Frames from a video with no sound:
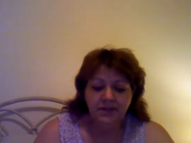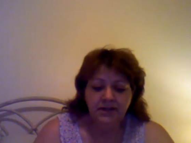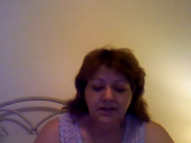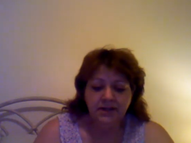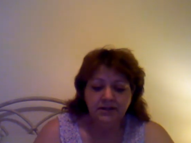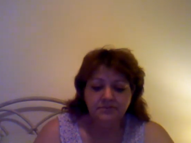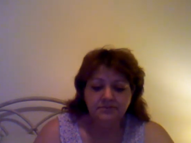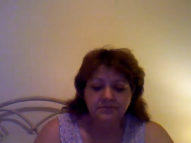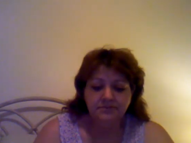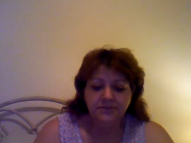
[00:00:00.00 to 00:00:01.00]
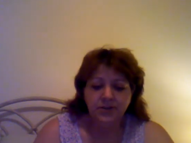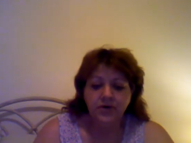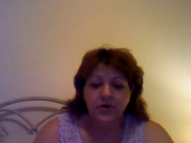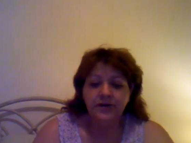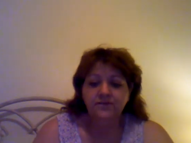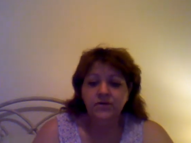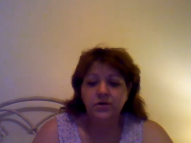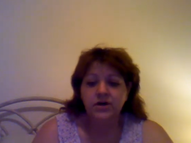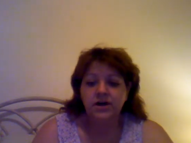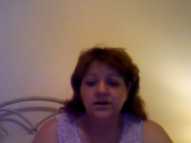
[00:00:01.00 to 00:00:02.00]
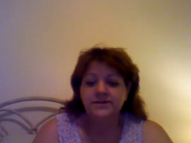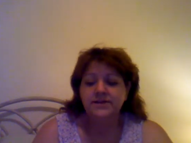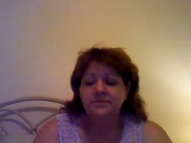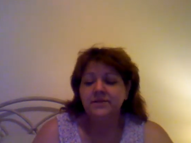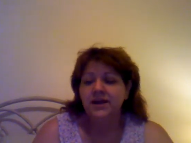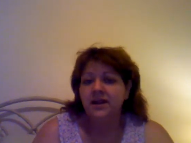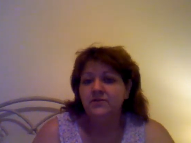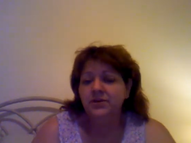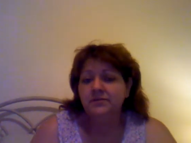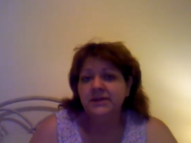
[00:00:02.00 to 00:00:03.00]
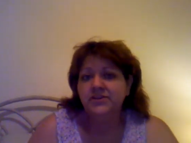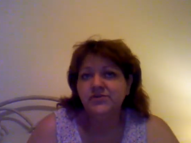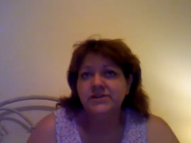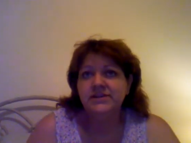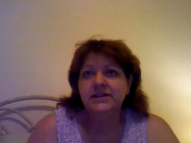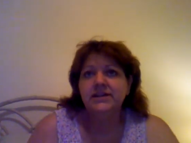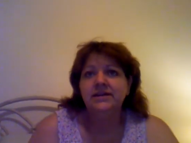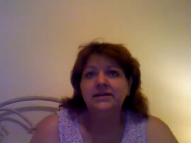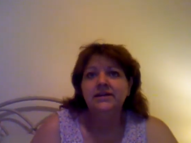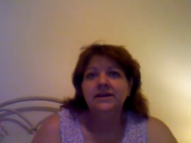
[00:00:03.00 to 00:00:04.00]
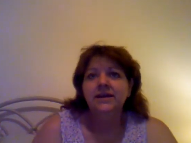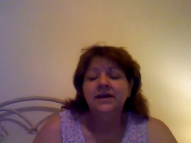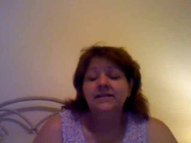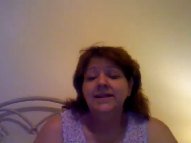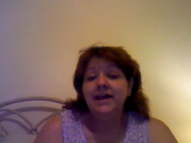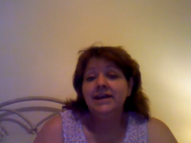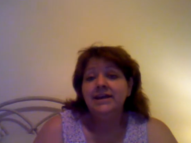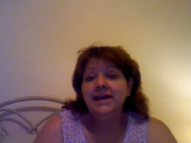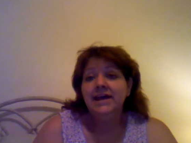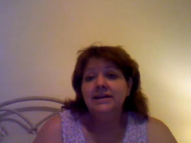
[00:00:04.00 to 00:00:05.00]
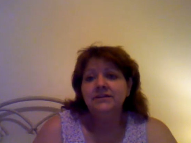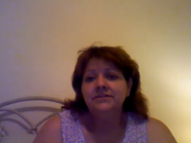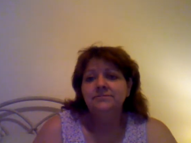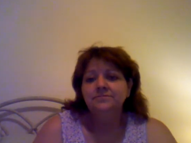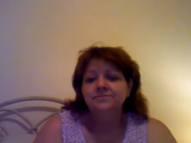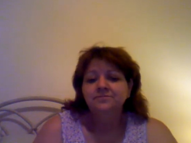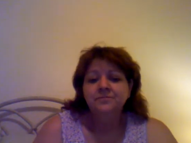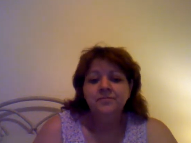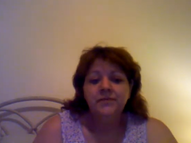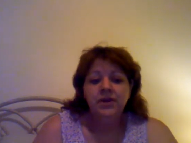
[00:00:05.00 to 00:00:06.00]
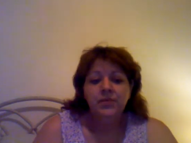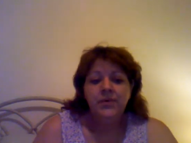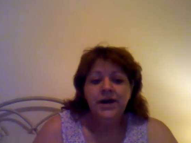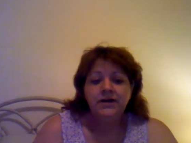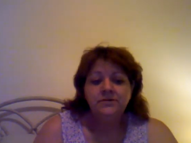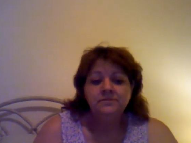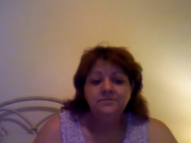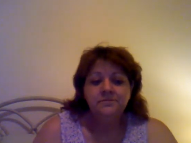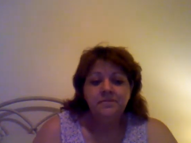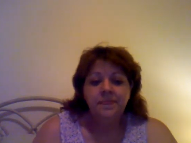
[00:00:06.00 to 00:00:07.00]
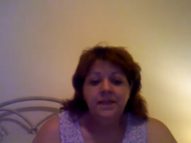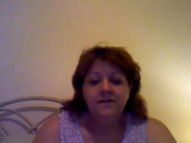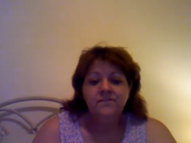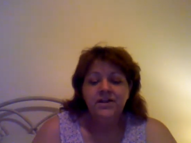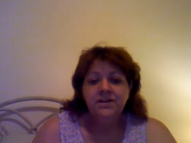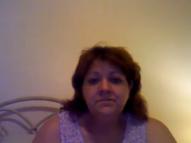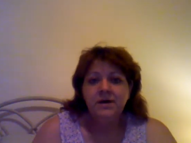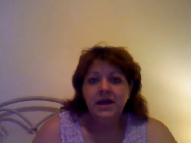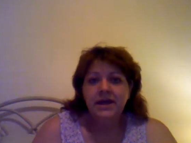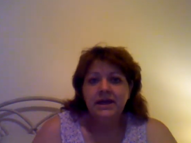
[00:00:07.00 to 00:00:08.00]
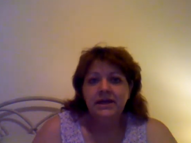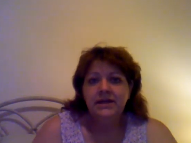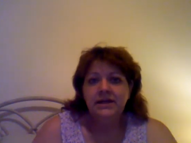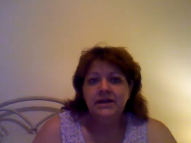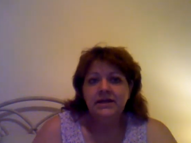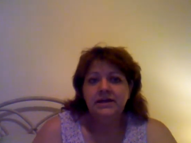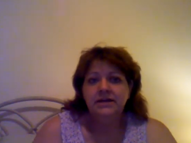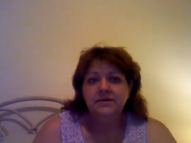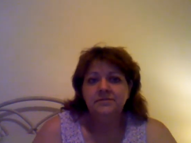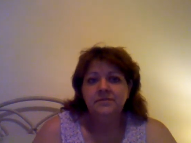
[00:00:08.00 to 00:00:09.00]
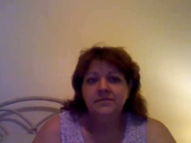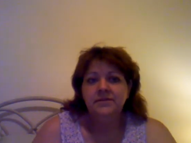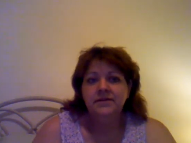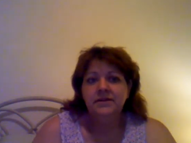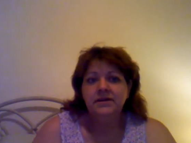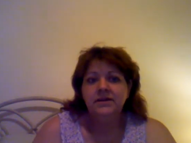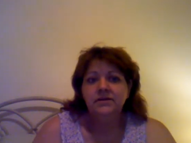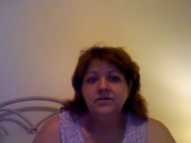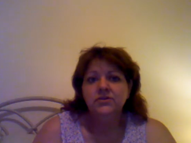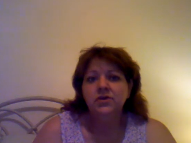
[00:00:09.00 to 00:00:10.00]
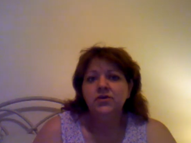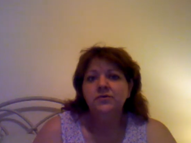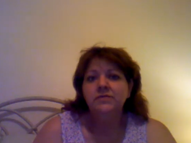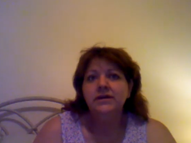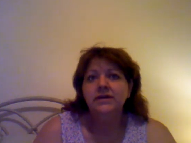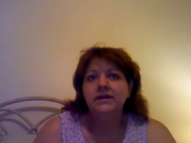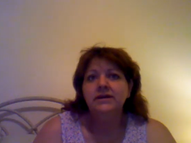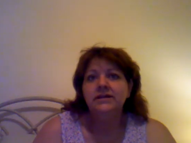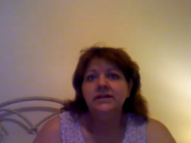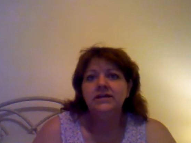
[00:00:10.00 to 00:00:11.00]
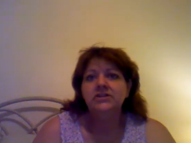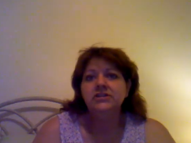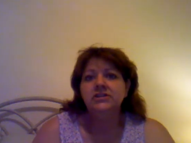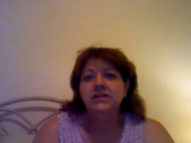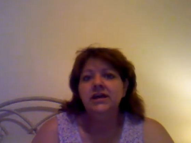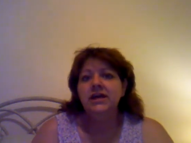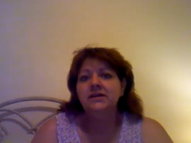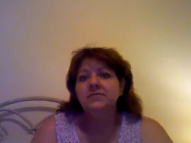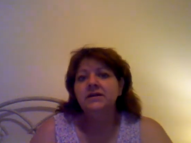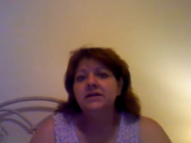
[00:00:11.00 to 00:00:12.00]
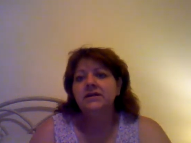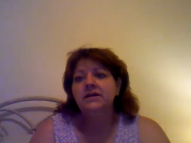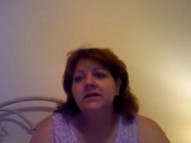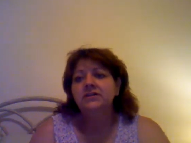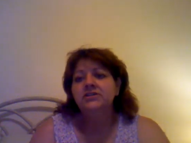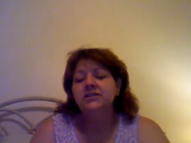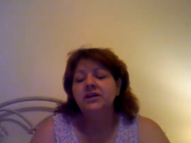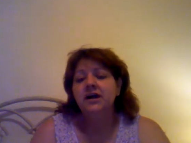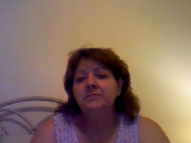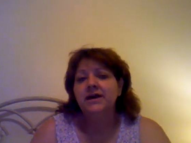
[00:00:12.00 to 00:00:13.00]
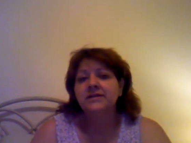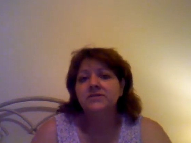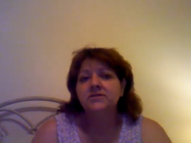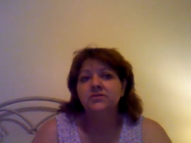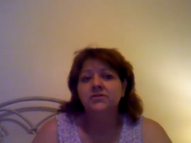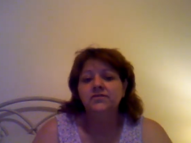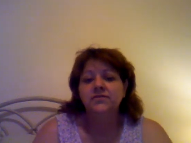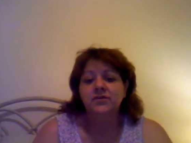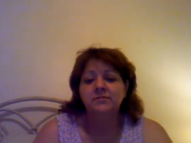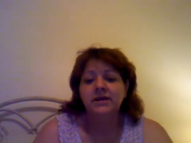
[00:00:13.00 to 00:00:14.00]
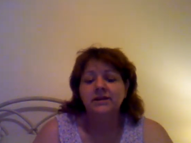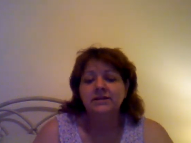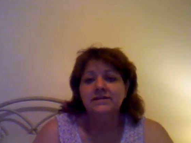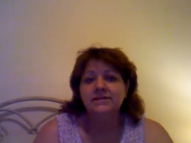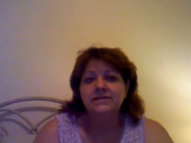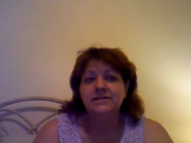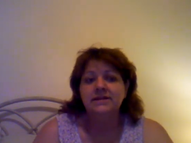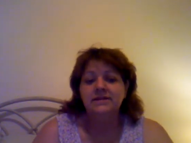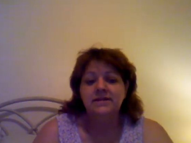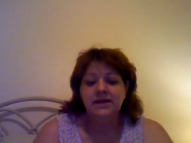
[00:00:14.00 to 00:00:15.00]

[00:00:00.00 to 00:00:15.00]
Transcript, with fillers: um, going for, something that I'd really be interested in that I could handle. Well, a friend of mine um, told me that she had been, uh, she'd gone back to school for medical assistant